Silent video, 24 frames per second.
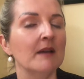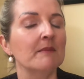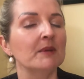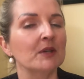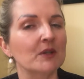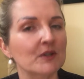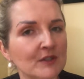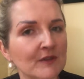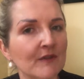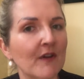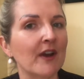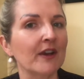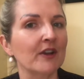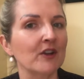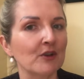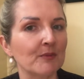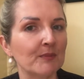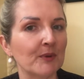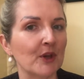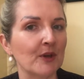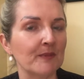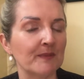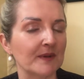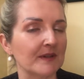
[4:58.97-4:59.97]
because finding your
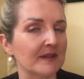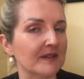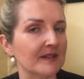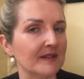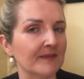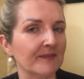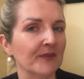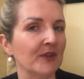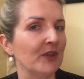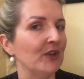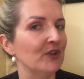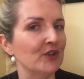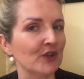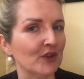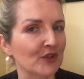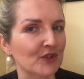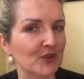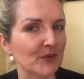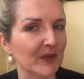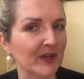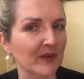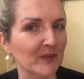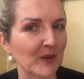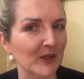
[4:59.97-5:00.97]
purpose, you
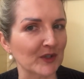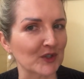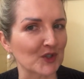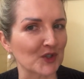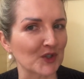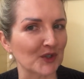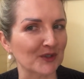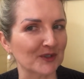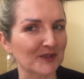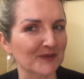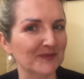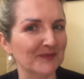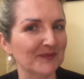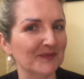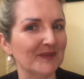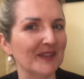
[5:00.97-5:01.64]
don't do it in one shot.